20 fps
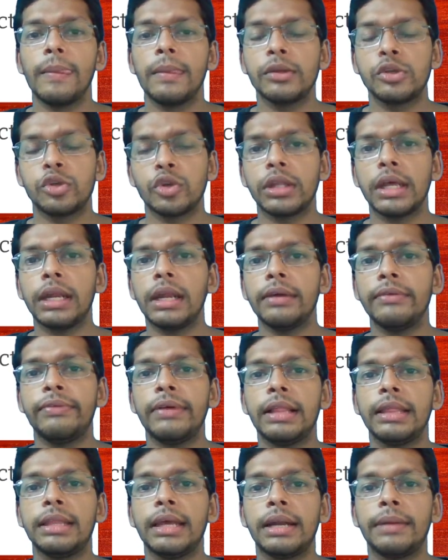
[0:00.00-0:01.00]
So then I
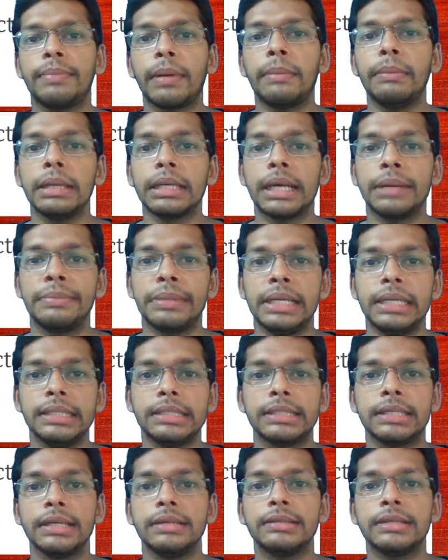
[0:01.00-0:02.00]
felt that public
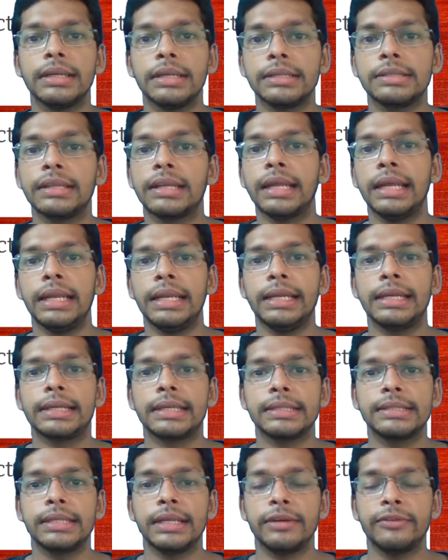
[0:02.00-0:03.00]
administration is really
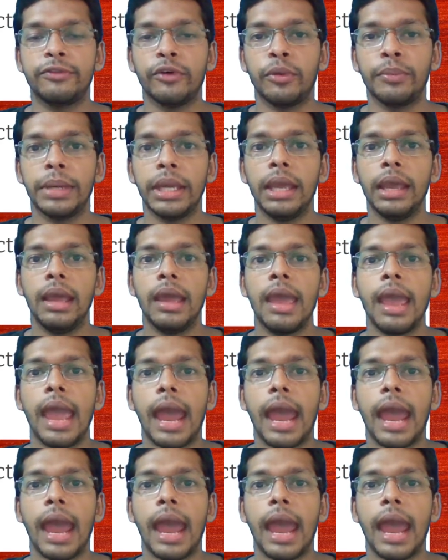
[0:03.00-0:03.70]
interesting for me,